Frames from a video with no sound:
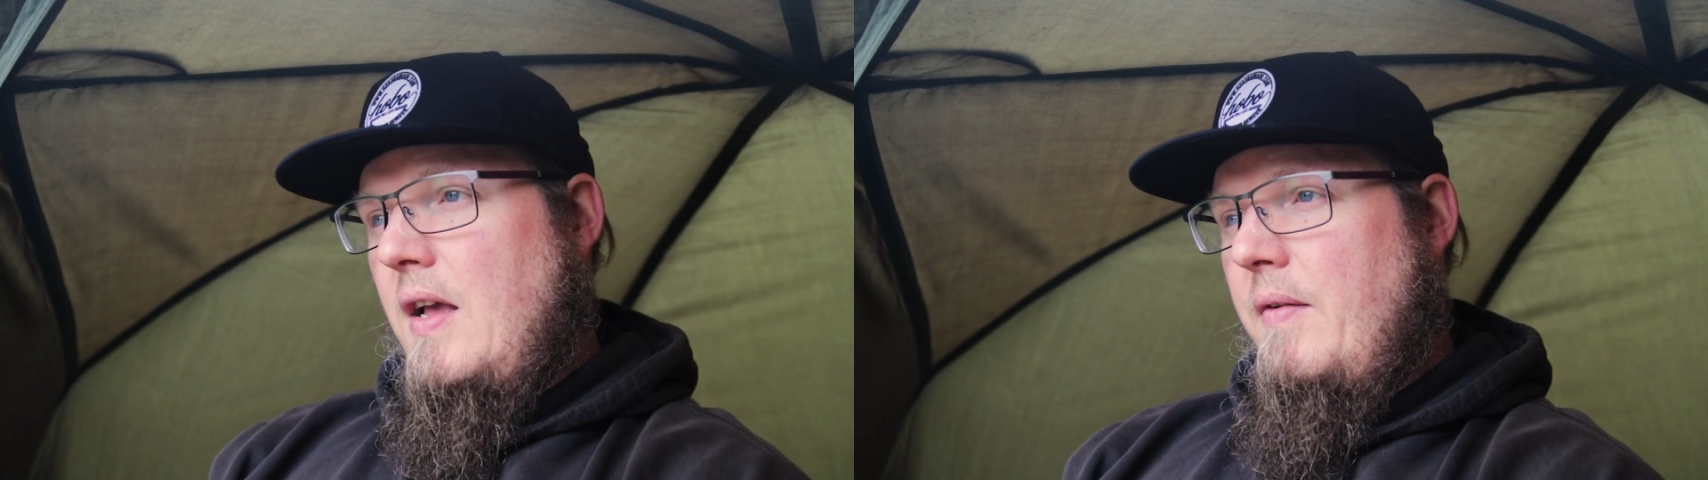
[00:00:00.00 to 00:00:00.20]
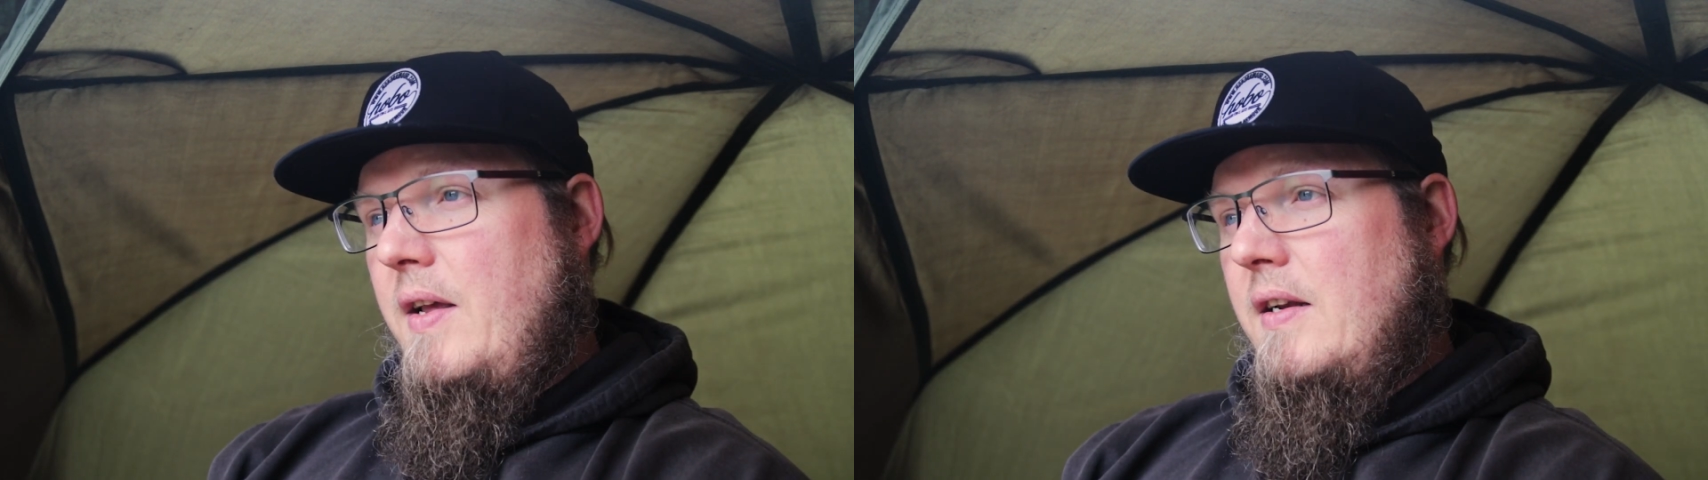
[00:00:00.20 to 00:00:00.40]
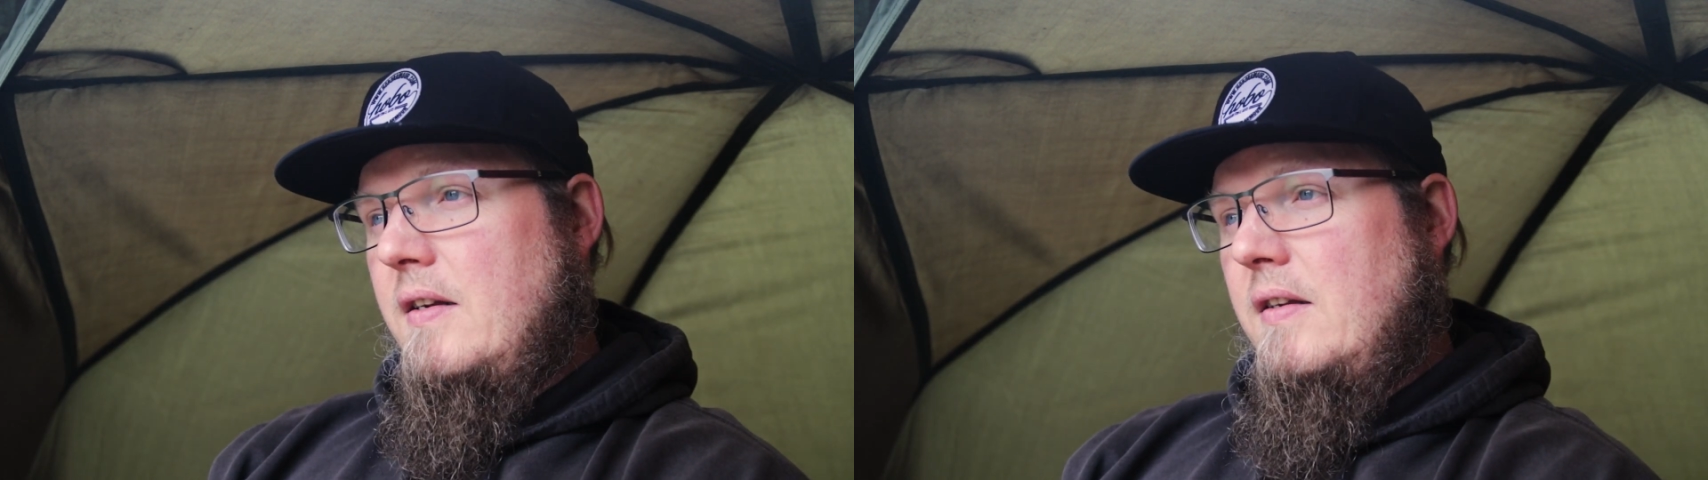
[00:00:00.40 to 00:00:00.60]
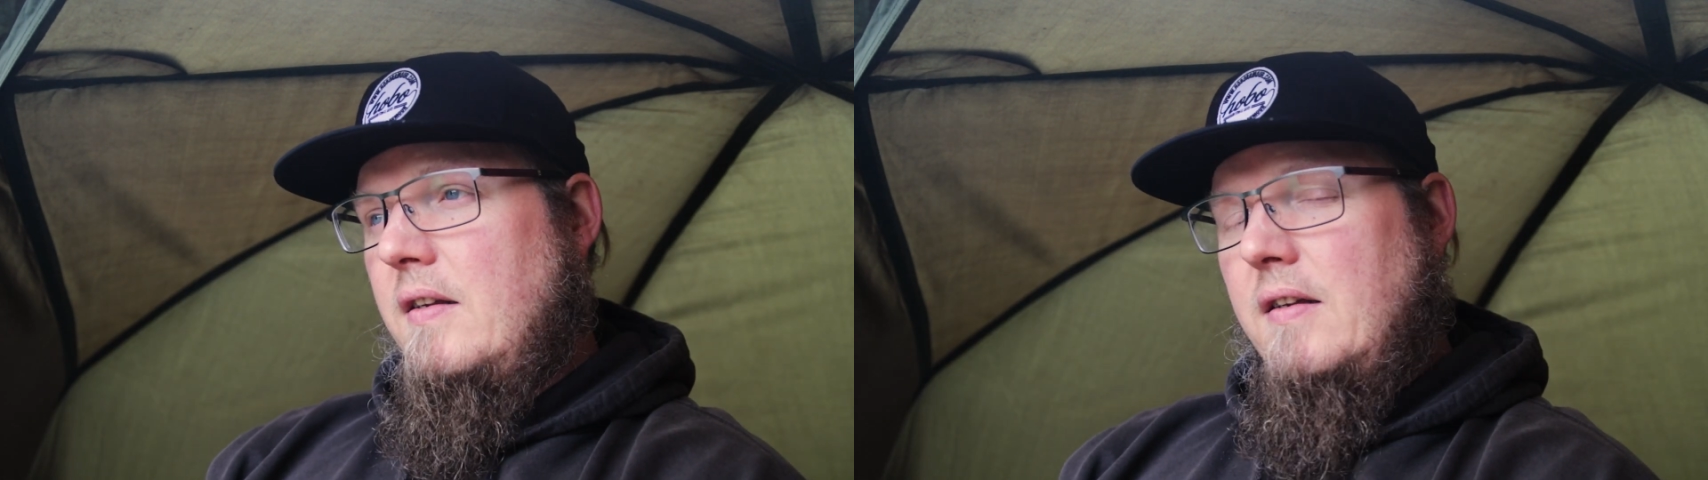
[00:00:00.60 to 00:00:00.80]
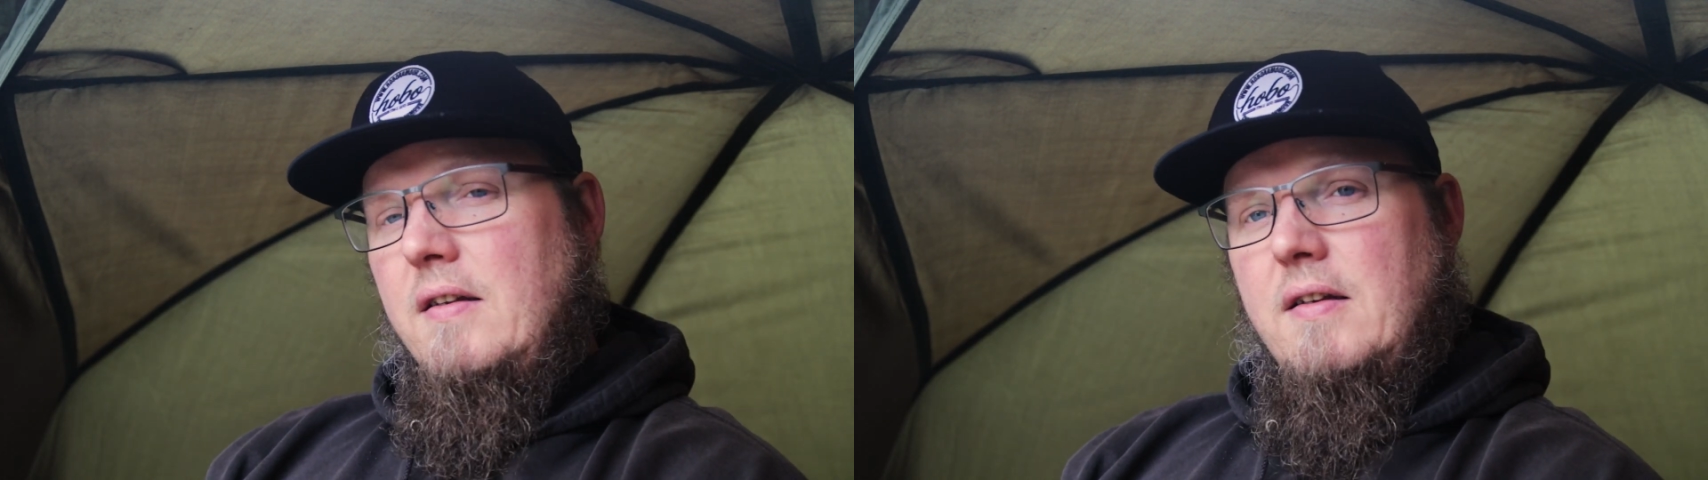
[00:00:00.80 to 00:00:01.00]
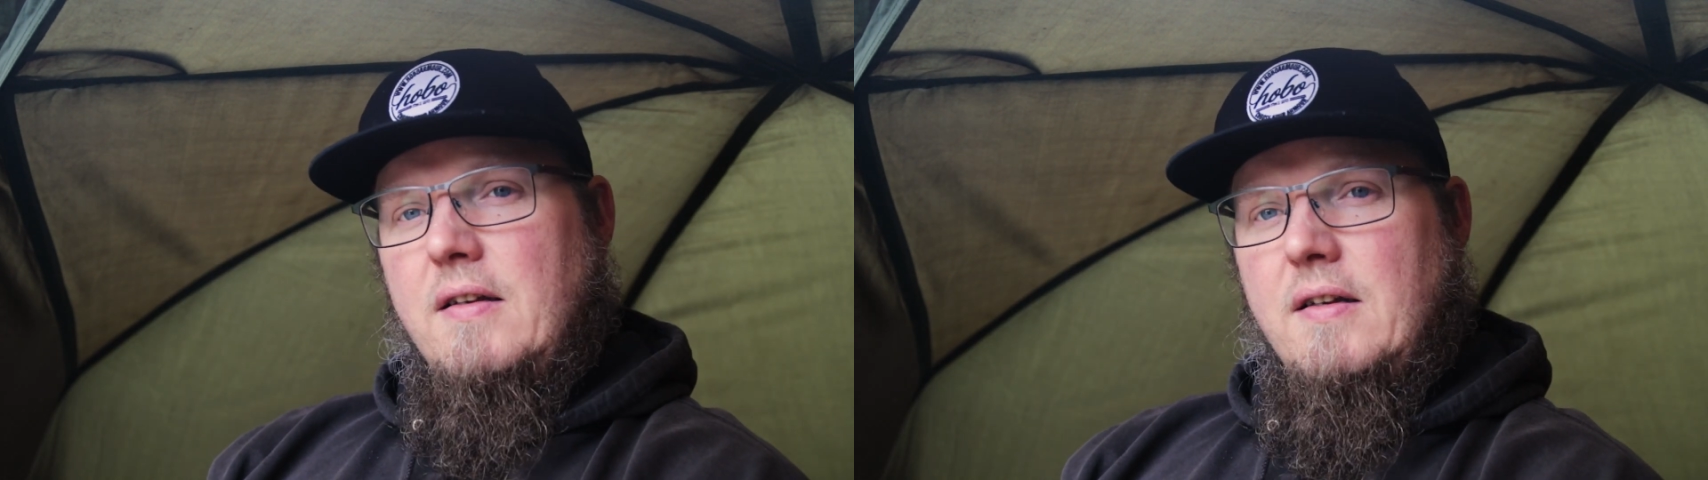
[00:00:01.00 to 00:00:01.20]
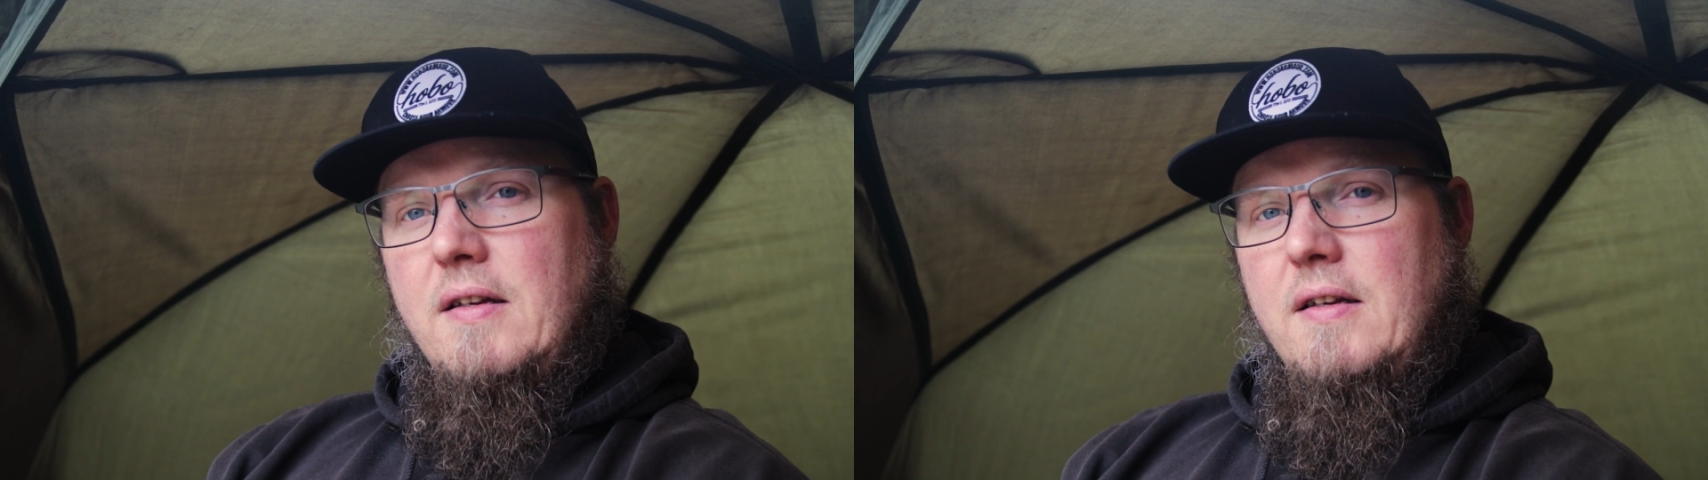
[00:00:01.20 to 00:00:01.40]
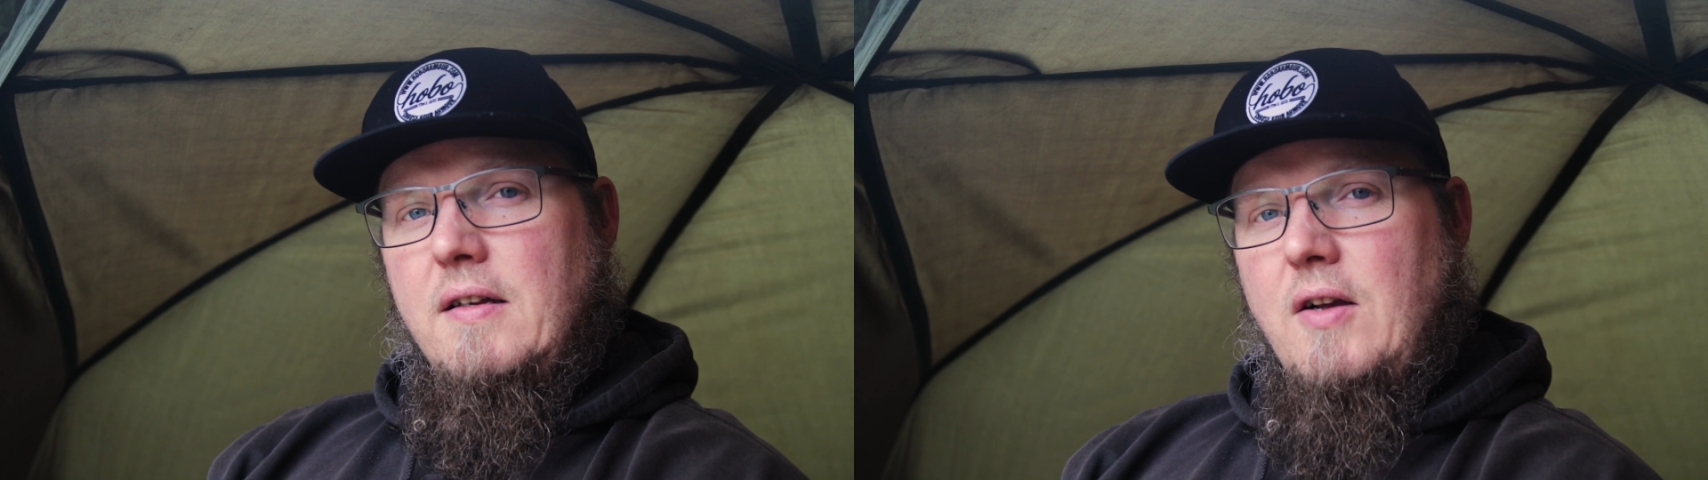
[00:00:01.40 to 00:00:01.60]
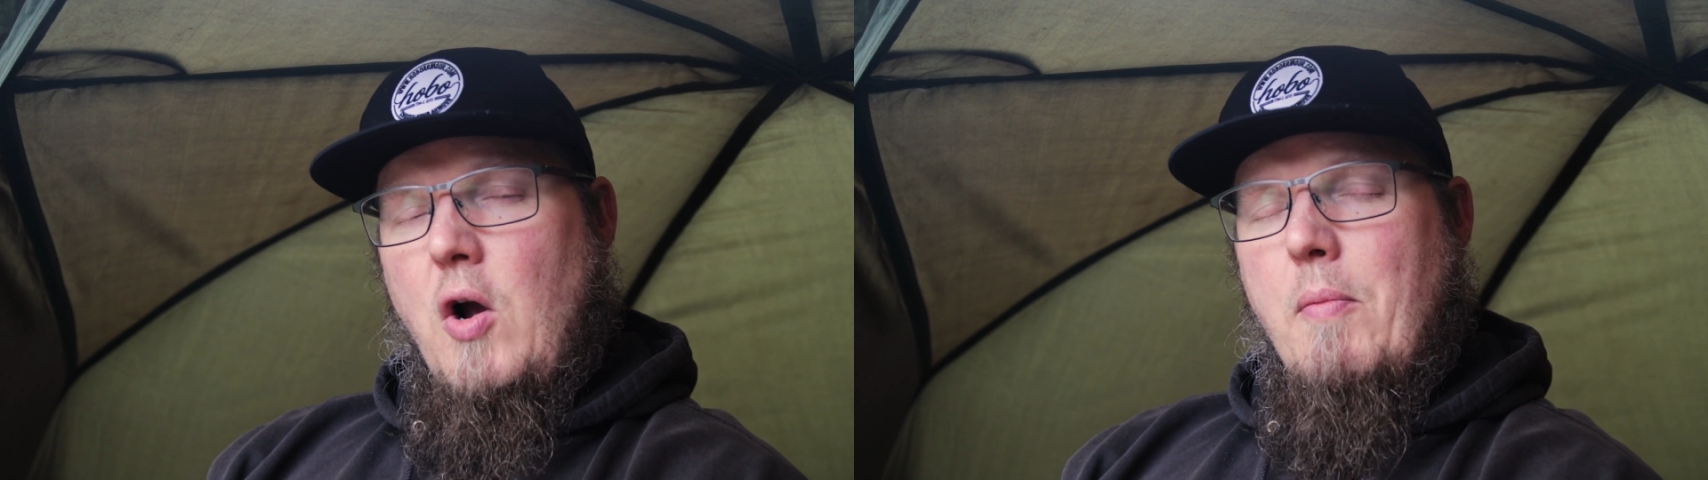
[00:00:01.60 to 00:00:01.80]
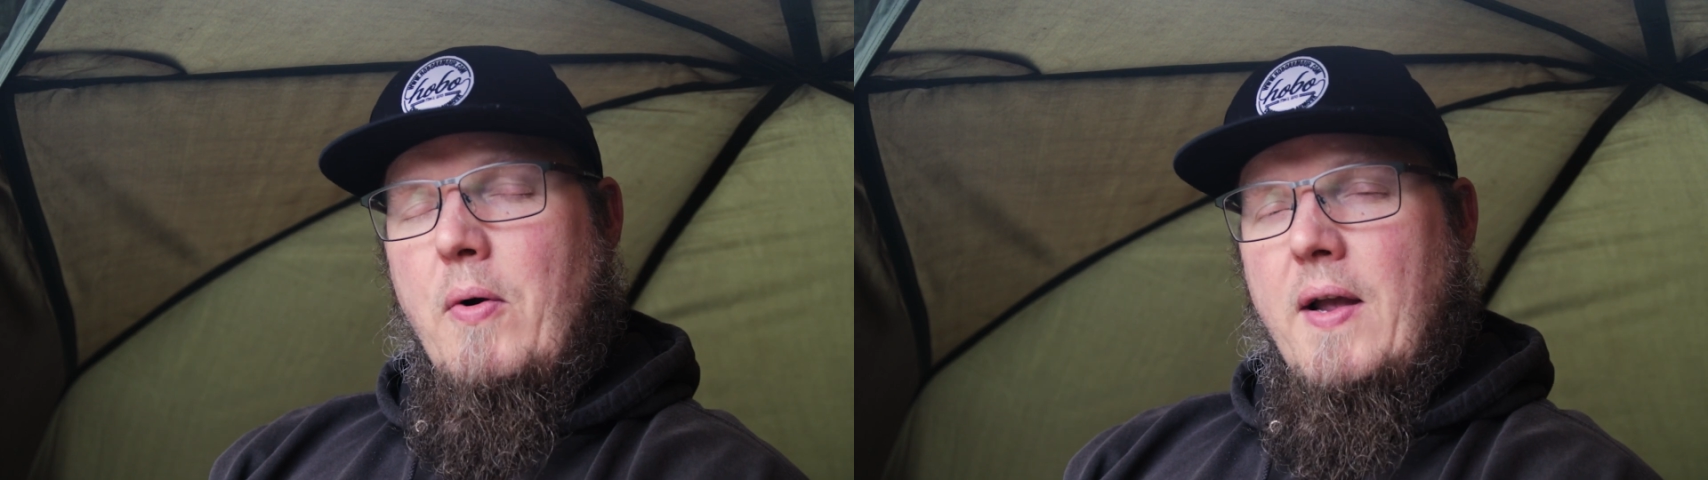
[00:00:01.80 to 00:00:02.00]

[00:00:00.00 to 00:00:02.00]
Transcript: I mean, Hobo